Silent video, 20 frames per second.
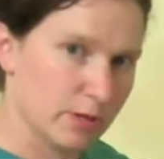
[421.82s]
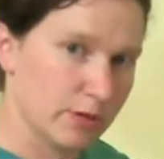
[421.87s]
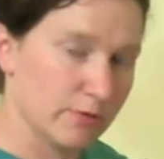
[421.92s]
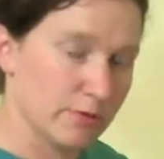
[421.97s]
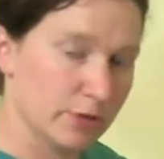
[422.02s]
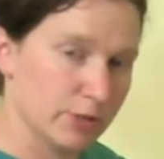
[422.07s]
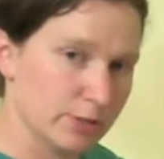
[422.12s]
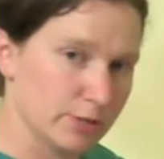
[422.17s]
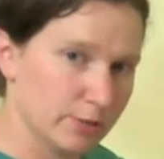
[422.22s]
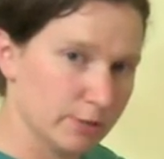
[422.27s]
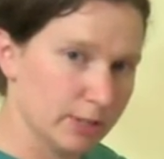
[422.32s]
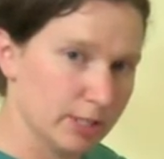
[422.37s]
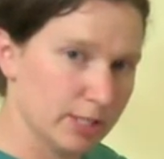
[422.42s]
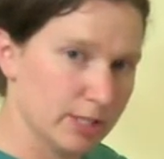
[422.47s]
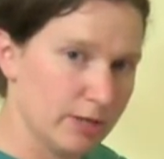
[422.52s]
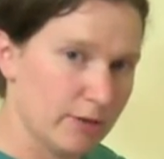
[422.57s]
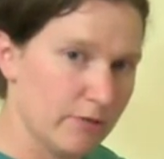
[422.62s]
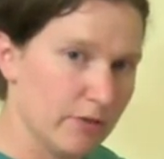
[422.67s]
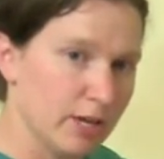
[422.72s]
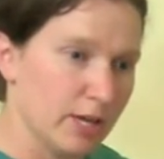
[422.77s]
wherever you
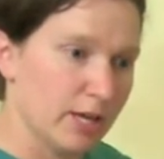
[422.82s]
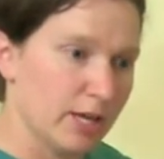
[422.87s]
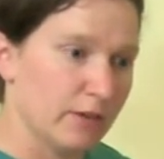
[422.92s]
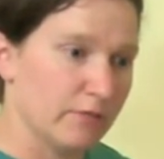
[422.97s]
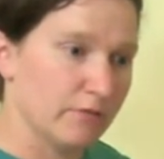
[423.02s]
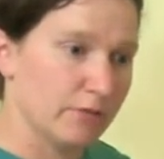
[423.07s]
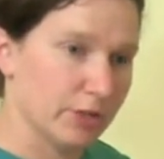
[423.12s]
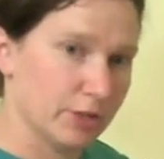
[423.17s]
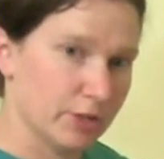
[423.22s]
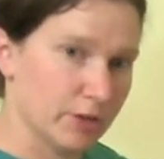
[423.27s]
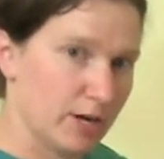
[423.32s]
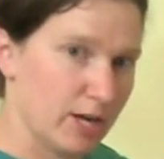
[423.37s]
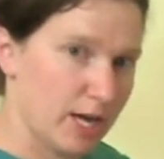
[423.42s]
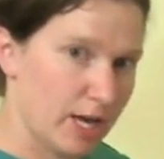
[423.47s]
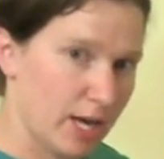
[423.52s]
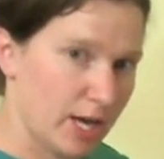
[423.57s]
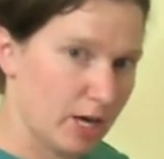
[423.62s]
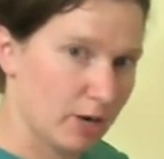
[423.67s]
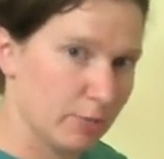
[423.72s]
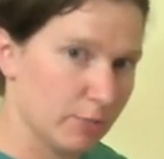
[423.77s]
live and figure out
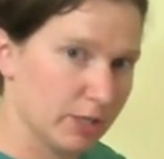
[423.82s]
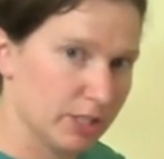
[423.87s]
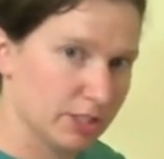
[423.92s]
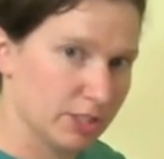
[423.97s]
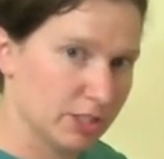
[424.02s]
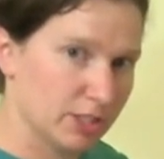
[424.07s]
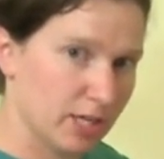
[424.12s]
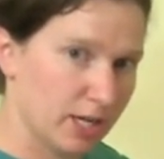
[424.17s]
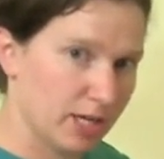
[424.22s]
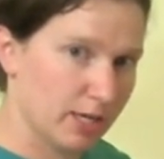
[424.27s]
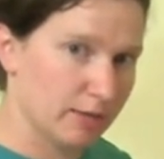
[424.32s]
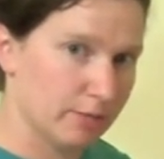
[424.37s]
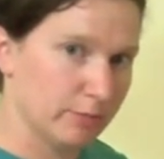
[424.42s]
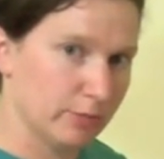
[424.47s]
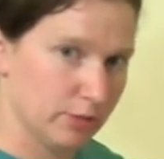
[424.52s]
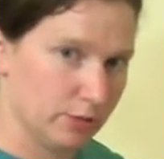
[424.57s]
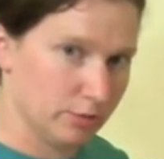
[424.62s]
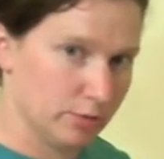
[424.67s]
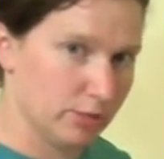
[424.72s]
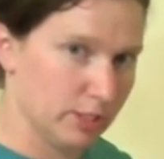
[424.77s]
how much time
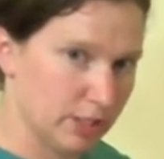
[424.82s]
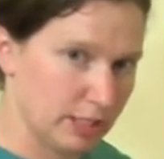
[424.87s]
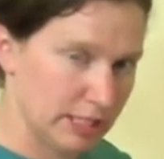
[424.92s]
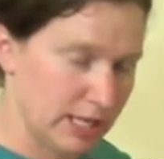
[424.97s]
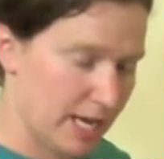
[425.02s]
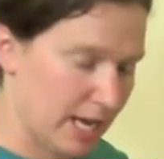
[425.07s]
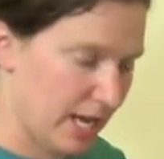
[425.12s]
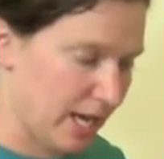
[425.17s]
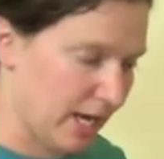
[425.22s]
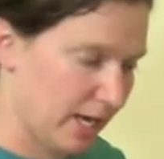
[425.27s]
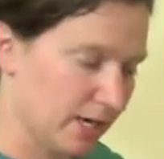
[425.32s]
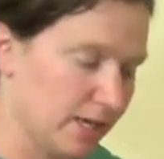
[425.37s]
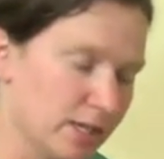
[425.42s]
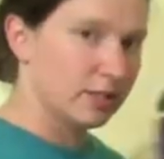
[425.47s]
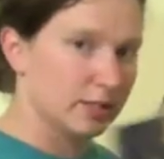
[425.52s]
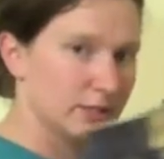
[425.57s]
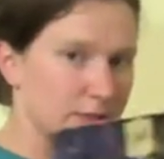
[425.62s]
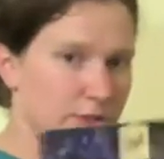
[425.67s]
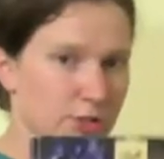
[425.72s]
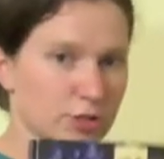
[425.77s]
you need to add.
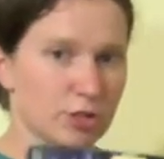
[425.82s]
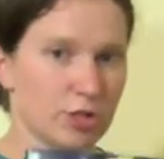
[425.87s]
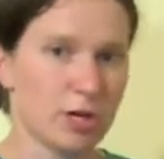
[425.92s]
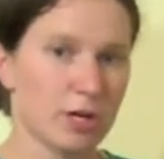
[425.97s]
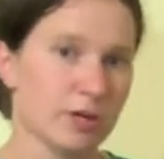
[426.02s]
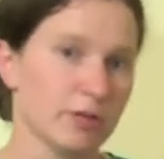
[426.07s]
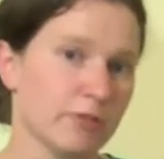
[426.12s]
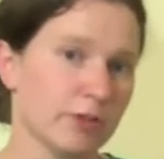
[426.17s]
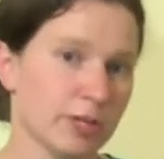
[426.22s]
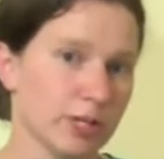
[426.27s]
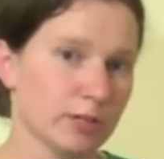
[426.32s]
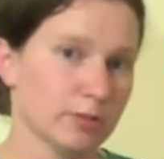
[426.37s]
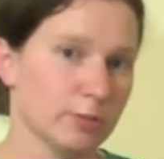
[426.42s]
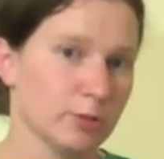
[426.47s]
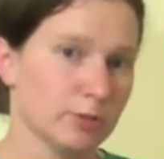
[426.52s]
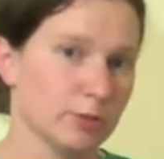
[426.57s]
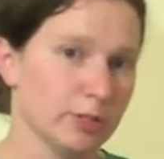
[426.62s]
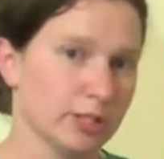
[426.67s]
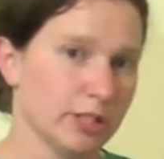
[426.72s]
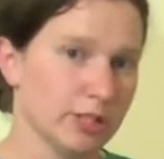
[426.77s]
There's a chart
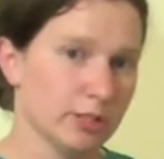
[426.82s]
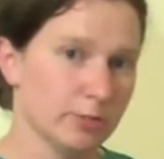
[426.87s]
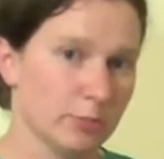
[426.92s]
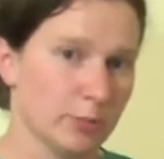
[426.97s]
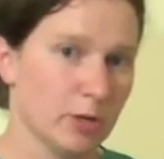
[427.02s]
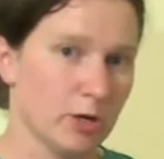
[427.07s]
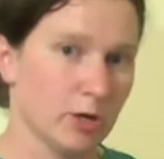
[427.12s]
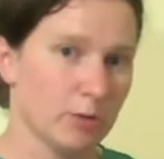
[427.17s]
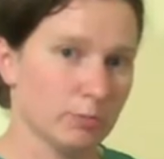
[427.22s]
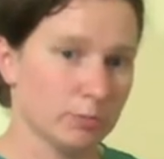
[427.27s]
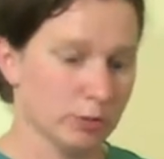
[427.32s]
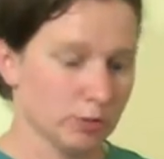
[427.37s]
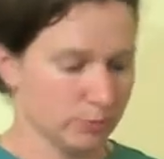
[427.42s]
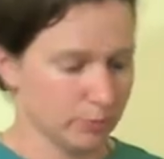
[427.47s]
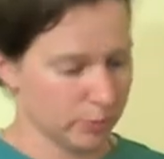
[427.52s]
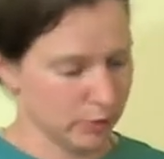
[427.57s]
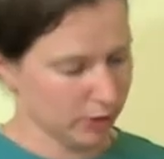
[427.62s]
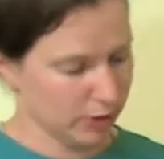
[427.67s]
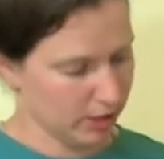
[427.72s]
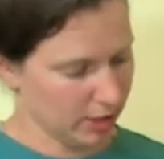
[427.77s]
available in the Ball Blue
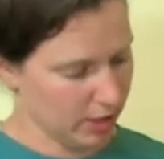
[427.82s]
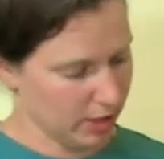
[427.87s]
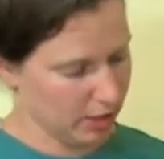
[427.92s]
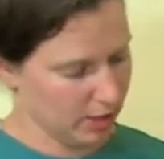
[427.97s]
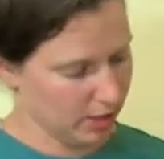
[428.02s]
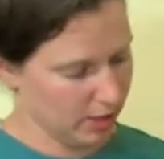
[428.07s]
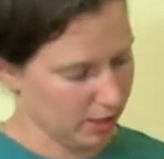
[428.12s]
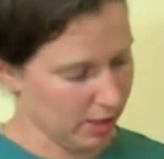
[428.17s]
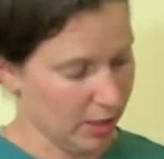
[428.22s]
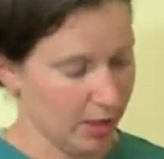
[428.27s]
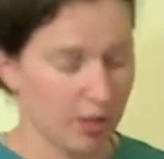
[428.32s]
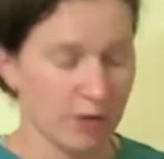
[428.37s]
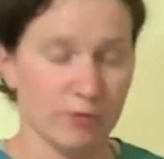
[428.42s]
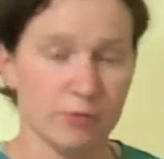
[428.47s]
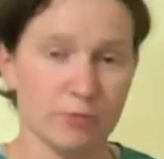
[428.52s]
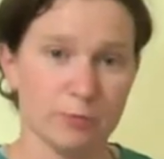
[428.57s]
Book of